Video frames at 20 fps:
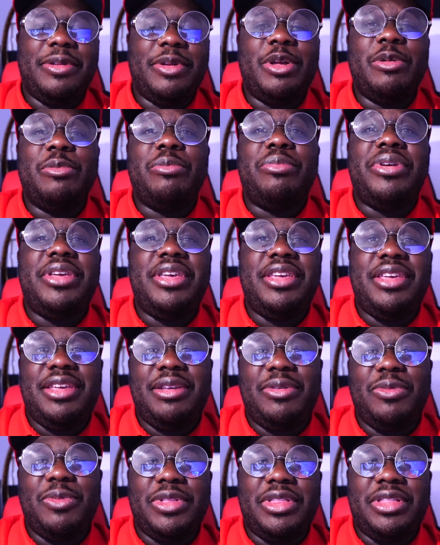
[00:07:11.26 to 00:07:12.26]

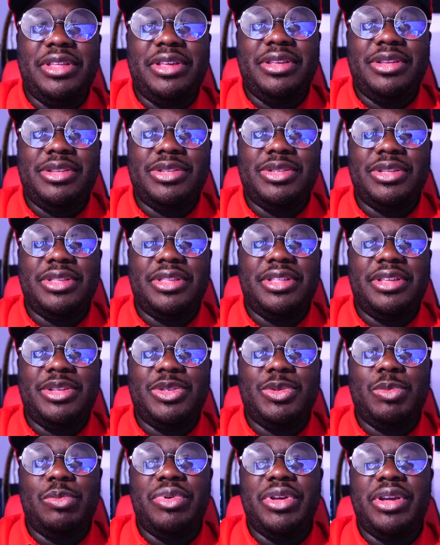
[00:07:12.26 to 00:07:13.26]
compete with
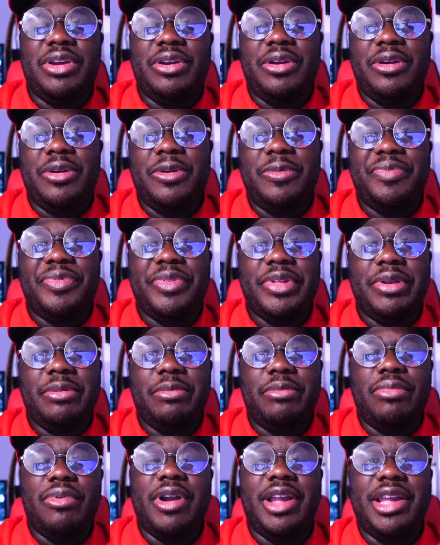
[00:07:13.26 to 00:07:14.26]
these bigger
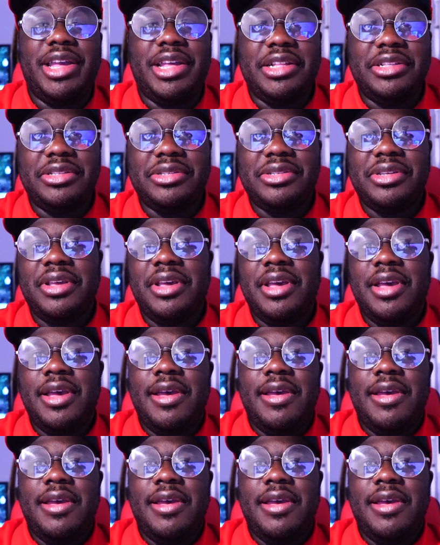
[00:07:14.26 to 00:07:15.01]
brands